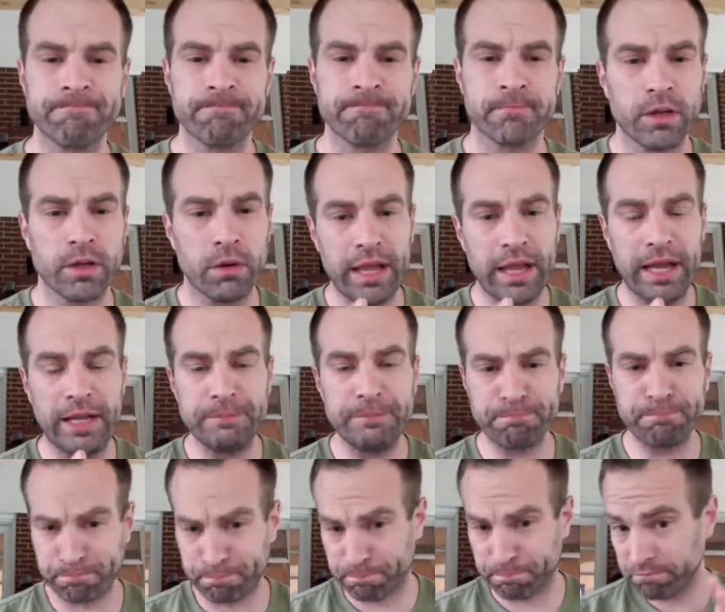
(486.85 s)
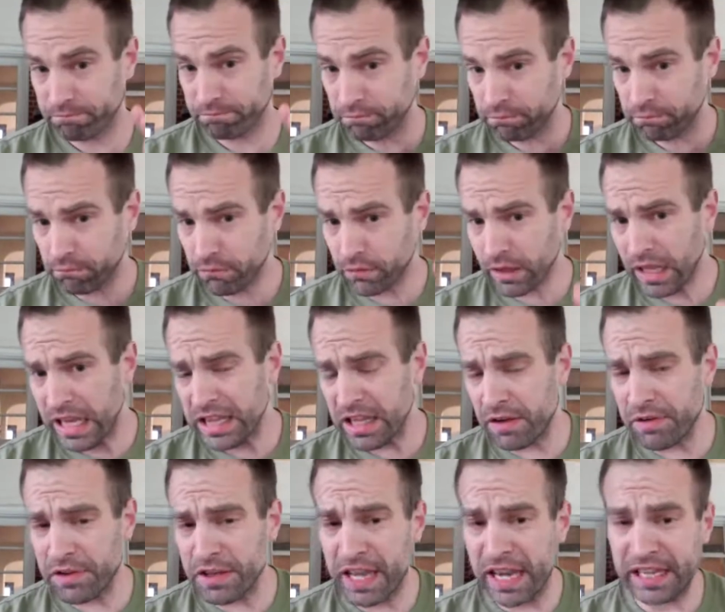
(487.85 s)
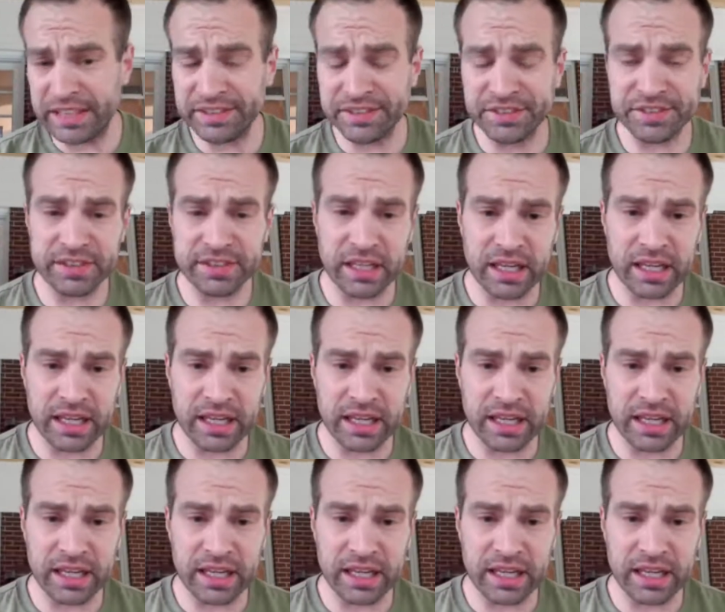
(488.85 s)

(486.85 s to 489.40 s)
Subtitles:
Okay, I love you guys.